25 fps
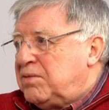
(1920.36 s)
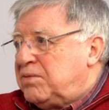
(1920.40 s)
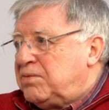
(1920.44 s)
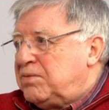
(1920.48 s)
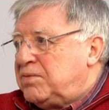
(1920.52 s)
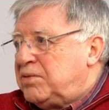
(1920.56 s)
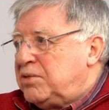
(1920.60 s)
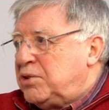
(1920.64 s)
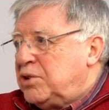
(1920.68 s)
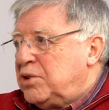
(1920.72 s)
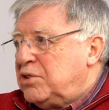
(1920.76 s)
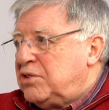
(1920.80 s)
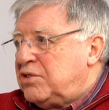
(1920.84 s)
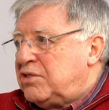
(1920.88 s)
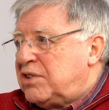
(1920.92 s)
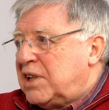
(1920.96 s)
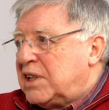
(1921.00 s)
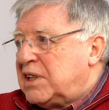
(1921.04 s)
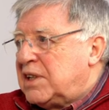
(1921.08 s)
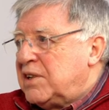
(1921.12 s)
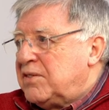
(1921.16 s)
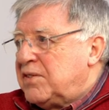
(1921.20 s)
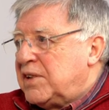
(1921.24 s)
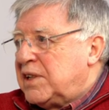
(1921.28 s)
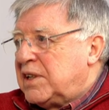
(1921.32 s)
of huge
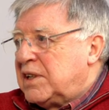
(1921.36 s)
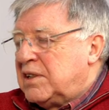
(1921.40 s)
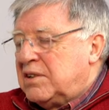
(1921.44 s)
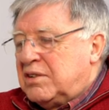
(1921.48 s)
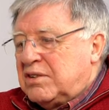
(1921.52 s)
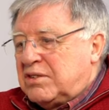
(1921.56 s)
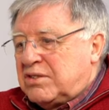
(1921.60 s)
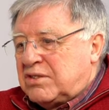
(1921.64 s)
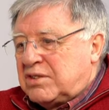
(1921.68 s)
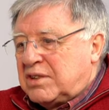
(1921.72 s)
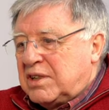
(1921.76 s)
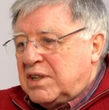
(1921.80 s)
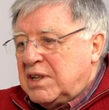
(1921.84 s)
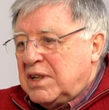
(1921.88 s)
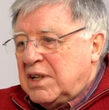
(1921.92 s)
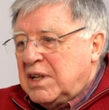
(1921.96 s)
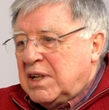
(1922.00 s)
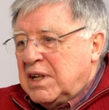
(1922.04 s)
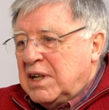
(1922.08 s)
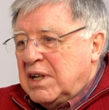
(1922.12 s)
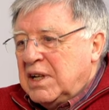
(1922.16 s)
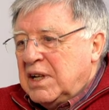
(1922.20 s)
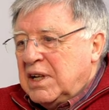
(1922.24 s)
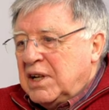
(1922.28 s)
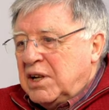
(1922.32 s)
significance? Mm -hmm.
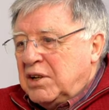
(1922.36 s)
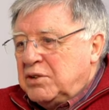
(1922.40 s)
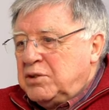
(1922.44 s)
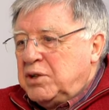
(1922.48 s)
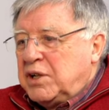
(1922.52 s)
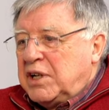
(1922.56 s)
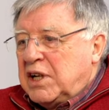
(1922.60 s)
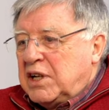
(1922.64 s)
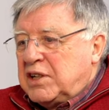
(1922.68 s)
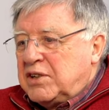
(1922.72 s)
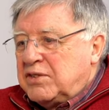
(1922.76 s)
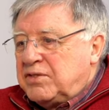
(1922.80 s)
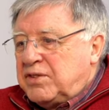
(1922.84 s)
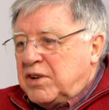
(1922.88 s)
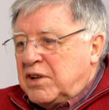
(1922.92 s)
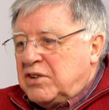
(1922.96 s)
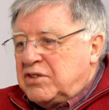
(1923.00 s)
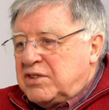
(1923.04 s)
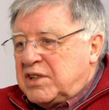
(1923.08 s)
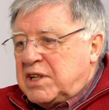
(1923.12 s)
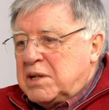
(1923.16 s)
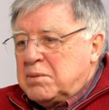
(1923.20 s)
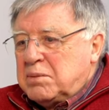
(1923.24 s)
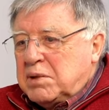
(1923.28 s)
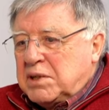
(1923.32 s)
And you get to
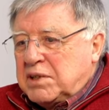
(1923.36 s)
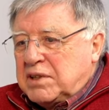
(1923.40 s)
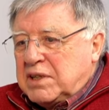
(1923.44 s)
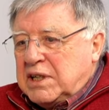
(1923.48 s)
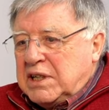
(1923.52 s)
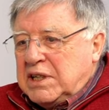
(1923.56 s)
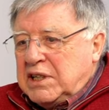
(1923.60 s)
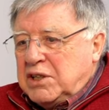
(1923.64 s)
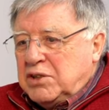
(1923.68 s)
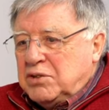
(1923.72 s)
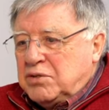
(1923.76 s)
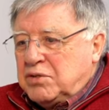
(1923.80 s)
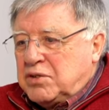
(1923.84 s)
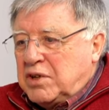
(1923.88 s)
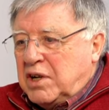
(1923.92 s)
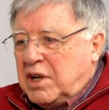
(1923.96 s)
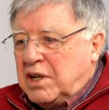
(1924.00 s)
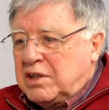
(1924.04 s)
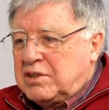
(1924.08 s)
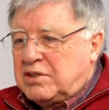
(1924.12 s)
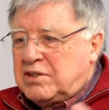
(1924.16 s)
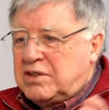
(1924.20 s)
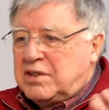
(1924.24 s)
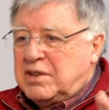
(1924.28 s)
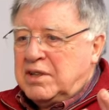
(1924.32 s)
First Timothy, you've
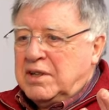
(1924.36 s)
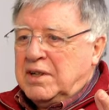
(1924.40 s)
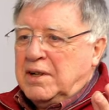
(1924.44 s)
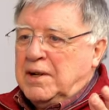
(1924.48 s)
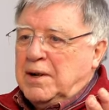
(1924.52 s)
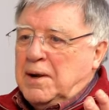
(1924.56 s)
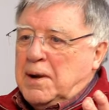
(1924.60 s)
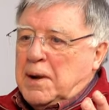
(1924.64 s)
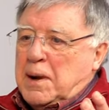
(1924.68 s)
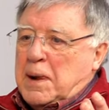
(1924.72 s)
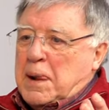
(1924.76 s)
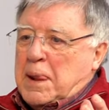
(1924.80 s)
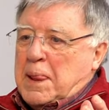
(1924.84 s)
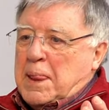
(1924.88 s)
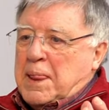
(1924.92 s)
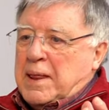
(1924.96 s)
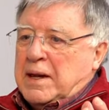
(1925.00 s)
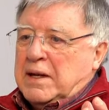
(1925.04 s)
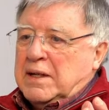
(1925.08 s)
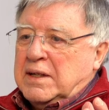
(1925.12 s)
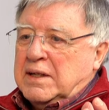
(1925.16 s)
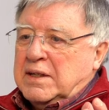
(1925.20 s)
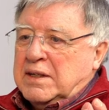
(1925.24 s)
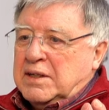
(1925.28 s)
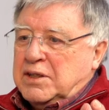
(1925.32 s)
got
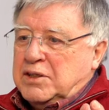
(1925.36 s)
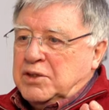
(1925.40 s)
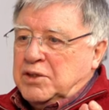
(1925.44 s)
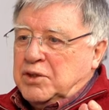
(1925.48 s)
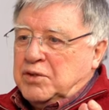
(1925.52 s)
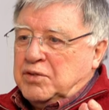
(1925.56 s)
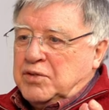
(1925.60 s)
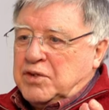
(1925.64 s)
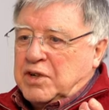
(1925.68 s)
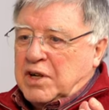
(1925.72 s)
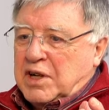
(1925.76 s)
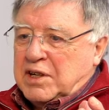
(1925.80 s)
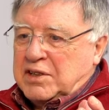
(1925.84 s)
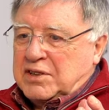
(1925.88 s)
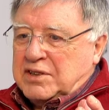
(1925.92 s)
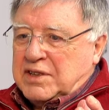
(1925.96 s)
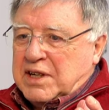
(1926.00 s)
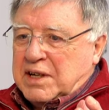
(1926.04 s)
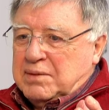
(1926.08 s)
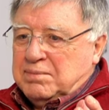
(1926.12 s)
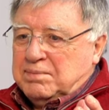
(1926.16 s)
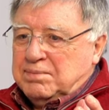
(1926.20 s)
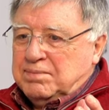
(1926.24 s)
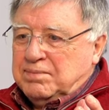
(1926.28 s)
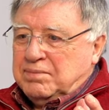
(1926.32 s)
you've got
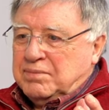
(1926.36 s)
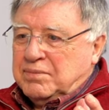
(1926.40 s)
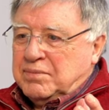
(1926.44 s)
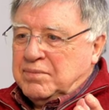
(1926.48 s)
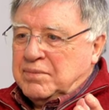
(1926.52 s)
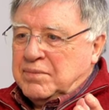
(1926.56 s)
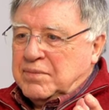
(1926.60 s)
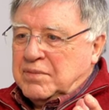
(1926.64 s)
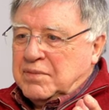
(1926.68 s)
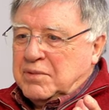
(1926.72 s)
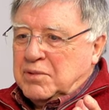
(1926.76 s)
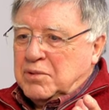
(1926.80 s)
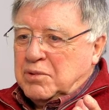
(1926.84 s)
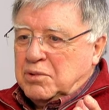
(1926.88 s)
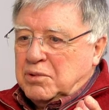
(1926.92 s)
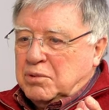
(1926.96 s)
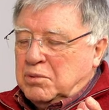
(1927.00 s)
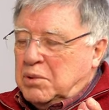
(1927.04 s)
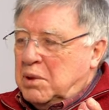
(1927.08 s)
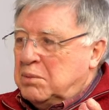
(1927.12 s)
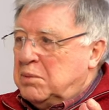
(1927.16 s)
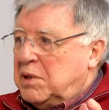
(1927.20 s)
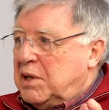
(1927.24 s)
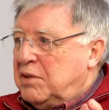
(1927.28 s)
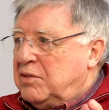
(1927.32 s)
um,
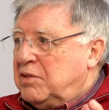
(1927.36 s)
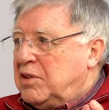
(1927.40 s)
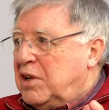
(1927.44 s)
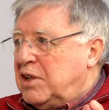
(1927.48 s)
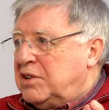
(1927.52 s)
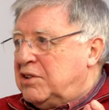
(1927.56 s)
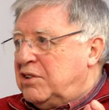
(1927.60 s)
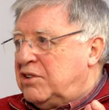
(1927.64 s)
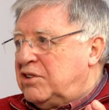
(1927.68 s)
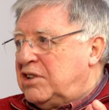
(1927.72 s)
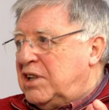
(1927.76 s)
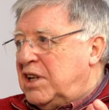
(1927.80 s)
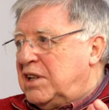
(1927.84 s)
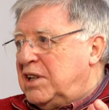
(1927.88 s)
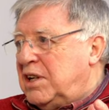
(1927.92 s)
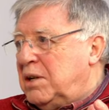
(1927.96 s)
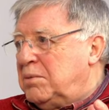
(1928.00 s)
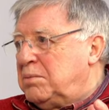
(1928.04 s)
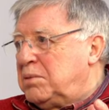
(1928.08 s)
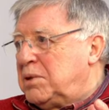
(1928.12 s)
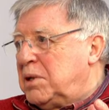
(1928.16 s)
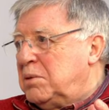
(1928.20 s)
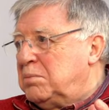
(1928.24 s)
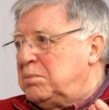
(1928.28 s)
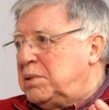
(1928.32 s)
women have got to shut
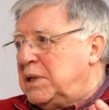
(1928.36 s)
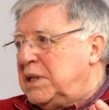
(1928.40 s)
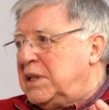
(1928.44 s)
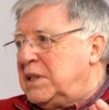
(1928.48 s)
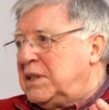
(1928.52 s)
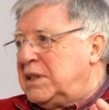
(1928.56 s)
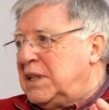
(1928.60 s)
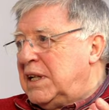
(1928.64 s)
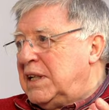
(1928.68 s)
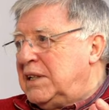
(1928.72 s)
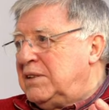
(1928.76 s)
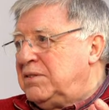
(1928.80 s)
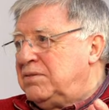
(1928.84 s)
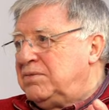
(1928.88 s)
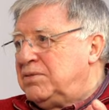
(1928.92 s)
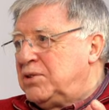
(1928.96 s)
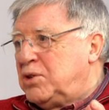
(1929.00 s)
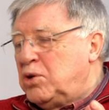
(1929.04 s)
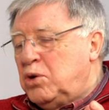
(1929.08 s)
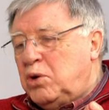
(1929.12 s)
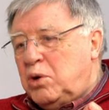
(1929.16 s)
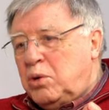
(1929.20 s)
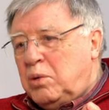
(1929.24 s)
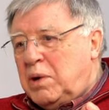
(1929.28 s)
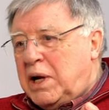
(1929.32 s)
up completely,
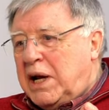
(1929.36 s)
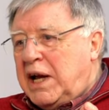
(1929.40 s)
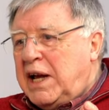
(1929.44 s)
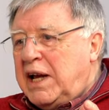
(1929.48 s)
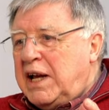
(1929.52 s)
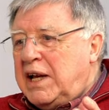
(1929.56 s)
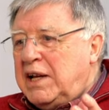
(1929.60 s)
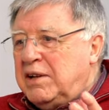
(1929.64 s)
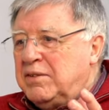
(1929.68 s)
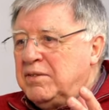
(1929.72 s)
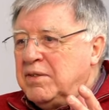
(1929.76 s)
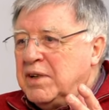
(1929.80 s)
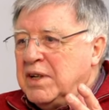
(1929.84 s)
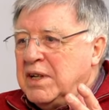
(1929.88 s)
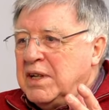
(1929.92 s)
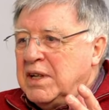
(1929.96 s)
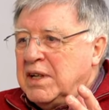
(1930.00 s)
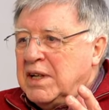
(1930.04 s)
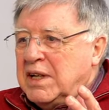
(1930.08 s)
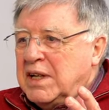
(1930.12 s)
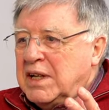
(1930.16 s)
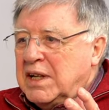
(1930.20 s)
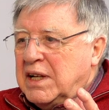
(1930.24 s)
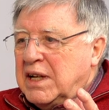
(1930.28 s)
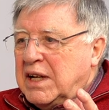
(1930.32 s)
go away,
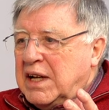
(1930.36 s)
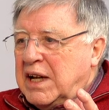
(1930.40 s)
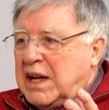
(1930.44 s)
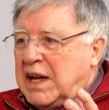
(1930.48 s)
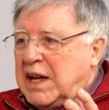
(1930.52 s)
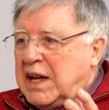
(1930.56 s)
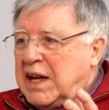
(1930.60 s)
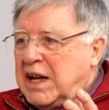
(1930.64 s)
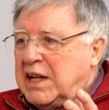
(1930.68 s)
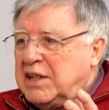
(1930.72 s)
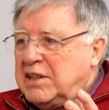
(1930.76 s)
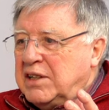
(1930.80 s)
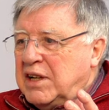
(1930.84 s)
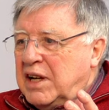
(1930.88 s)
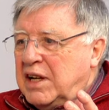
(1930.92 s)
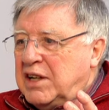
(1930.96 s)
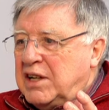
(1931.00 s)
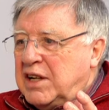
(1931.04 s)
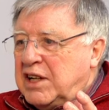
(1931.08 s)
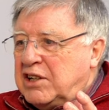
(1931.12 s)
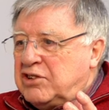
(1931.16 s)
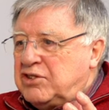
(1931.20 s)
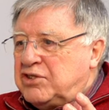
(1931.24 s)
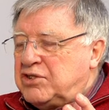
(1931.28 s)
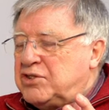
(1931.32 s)
uh, and
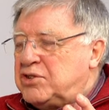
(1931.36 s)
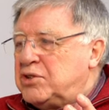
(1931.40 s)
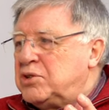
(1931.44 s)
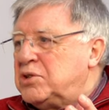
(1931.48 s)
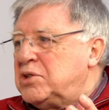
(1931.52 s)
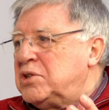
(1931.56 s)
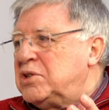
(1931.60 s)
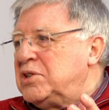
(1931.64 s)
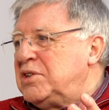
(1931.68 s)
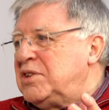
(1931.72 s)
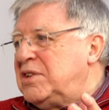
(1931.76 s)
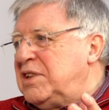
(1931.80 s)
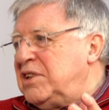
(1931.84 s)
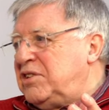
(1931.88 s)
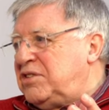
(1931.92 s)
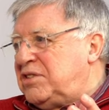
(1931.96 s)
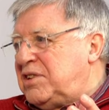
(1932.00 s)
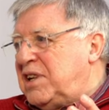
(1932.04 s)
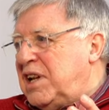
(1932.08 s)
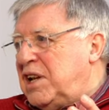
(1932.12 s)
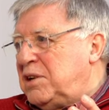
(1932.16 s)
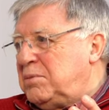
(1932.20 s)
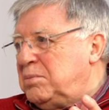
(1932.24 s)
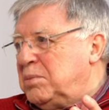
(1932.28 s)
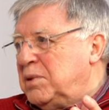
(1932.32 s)
an extraordinary
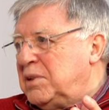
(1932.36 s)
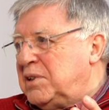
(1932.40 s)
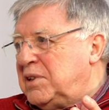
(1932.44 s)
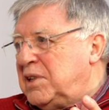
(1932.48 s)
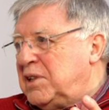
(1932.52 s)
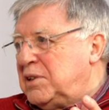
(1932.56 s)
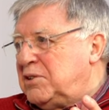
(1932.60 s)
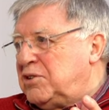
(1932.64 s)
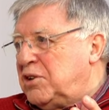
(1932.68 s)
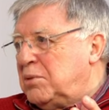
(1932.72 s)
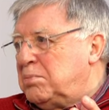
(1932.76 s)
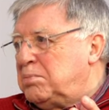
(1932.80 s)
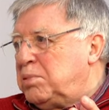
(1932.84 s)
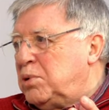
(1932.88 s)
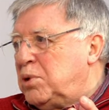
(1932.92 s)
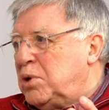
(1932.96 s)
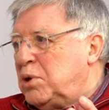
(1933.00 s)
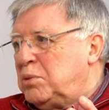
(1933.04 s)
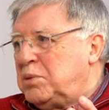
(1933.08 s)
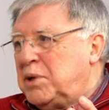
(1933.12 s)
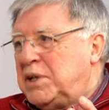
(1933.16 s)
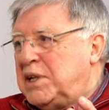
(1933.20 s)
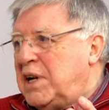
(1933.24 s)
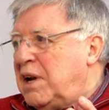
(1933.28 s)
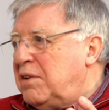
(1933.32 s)
statement that St.
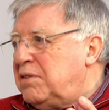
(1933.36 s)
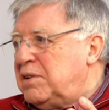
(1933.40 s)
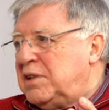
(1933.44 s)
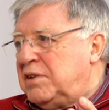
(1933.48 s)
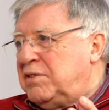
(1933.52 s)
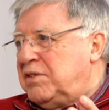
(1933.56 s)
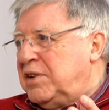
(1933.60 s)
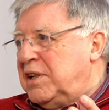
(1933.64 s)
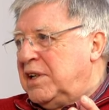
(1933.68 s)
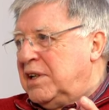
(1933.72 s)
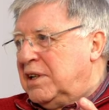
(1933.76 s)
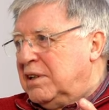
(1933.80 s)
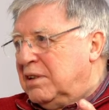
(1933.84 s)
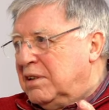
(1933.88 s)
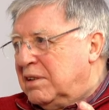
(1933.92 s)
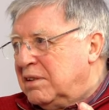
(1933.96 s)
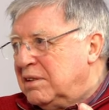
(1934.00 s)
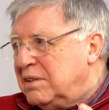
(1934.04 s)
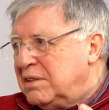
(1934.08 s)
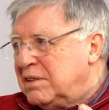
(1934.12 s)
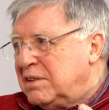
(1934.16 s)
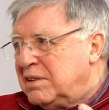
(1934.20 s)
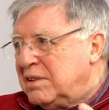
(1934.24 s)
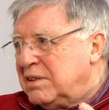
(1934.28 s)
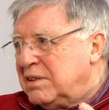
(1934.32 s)
Paul would never have written